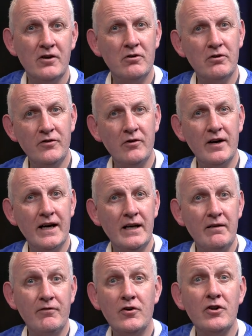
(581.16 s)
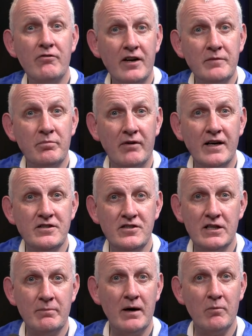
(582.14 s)
Or have you got any further
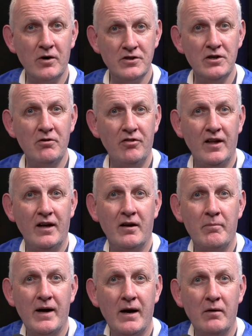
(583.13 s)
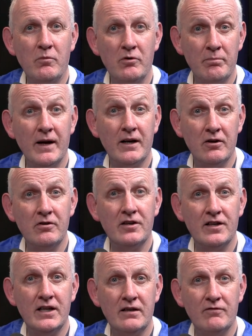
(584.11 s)
aspirations about what you think about would make a good
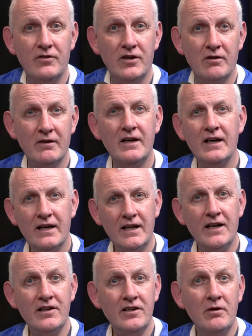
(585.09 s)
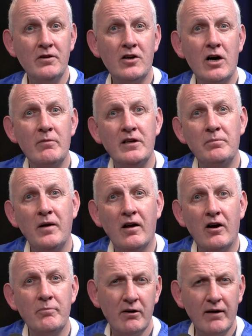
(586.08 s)
season for you? Let us know in the comments below.
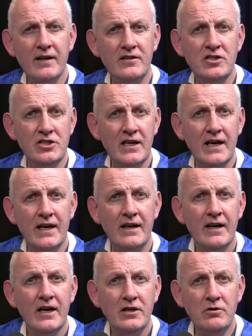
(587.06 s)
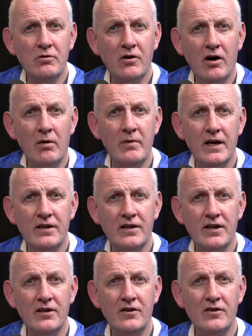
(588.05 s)
It'd be great to share your comments
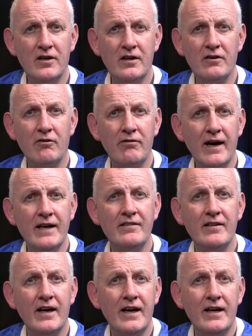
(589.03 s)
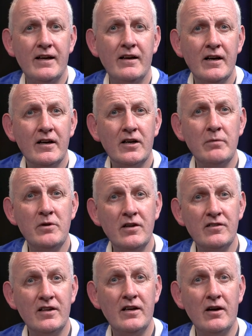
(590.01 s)
and create a
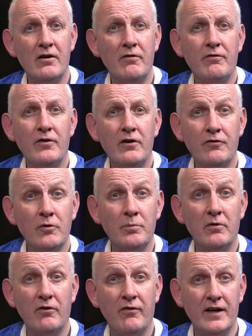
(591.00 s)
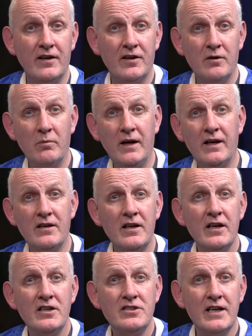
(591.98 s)
community of football fans that we can
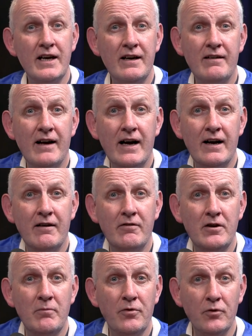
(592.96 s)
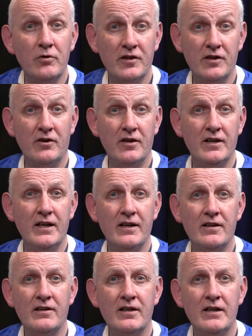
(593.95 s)
share our thoughts and
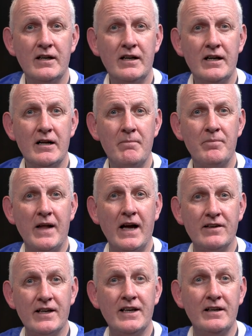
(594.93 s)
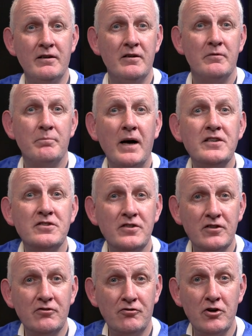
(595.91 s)
ideas as a
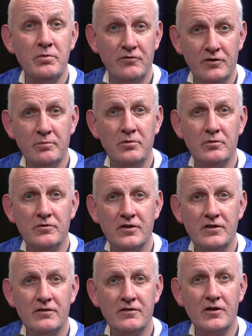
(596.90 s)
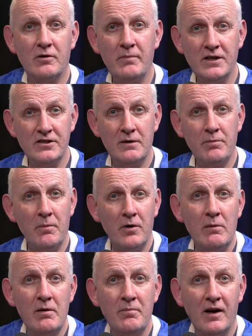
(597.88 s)
passionate group of supporters. So make sure you pop a
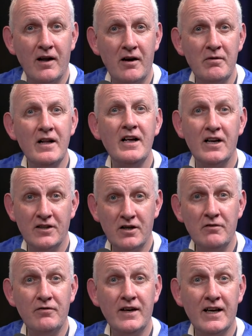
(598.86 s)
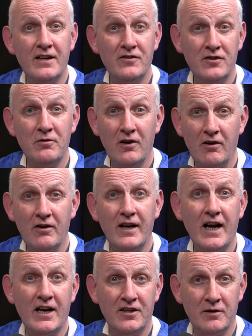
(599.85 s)
comment below and don't forget like
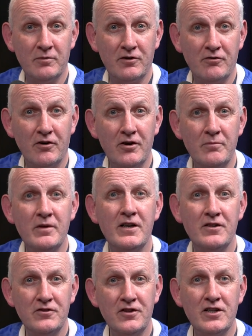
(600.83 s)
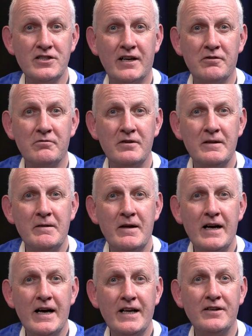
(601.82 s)
and subscribe to the channel,
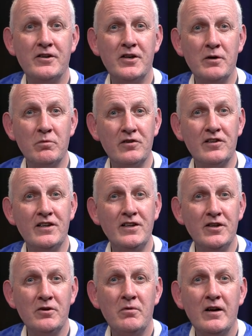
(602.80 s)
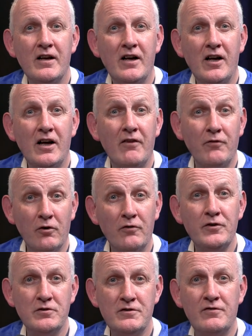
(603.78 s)
and we'll see you for future